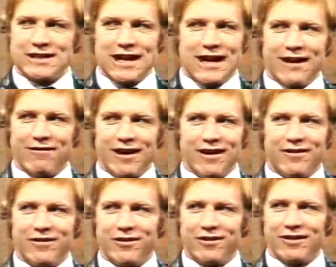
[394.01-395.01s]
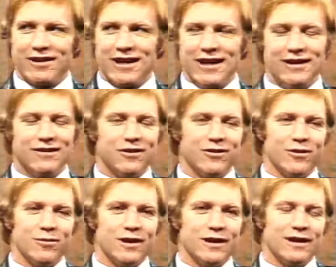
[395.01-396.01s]
lie right through their teeth to
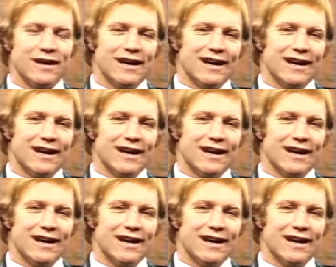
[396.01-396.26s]
him, and